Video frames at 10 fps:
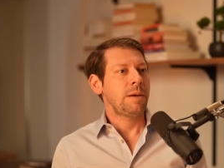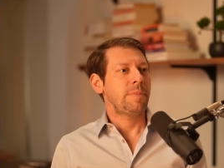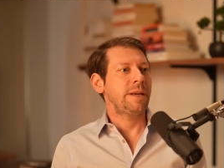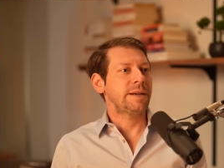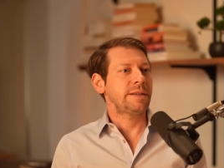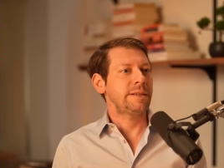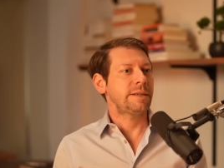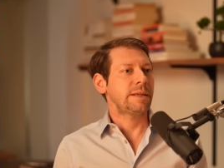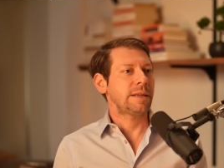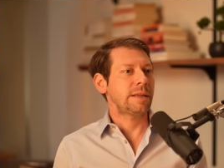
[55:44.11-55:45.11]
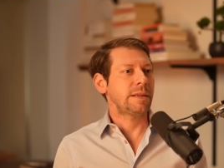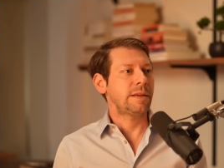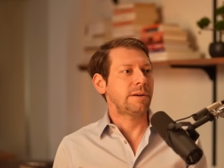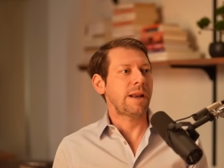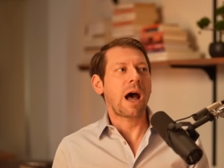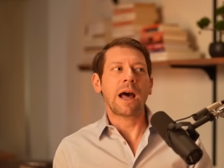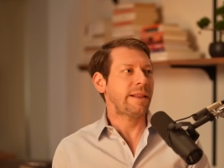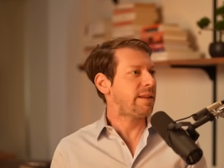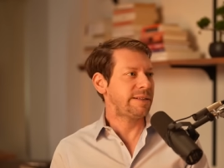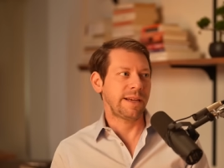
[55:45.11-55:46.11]
because they're not
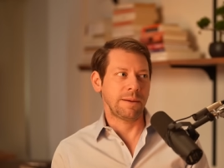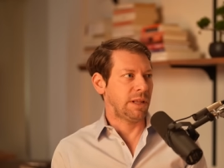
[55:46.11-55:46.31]
at the same